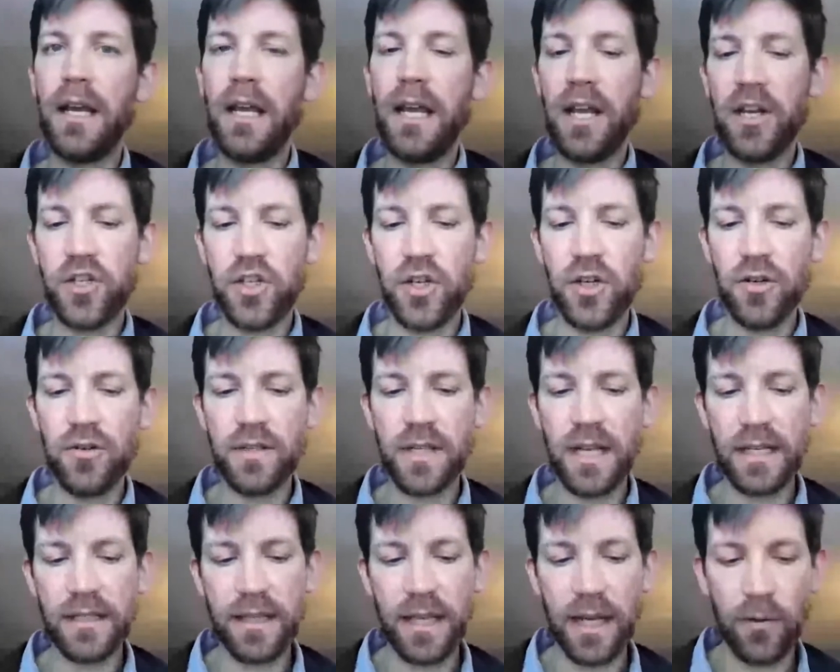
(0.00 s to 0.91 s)
issues
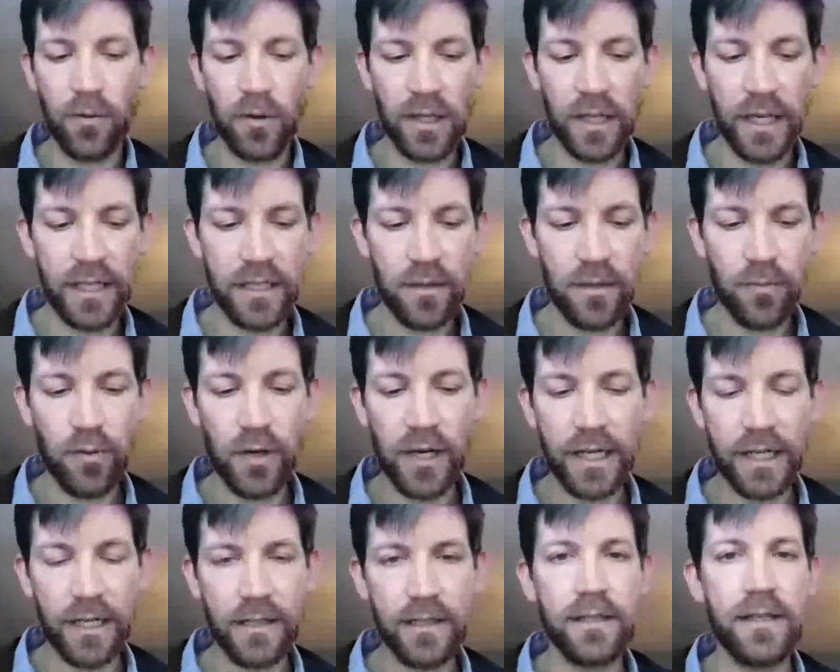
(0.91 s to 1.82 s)
as they relate to
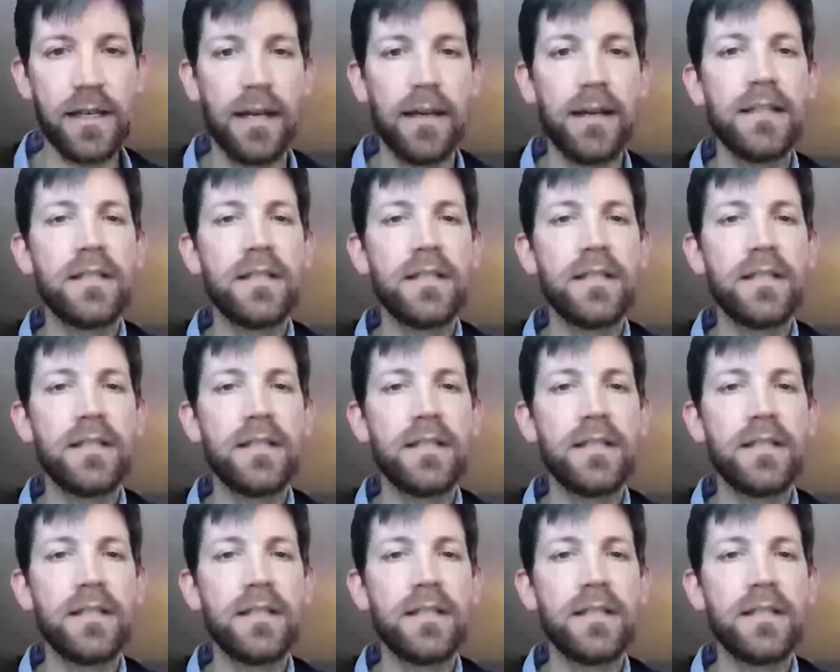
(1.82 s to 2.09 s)
pregnancy.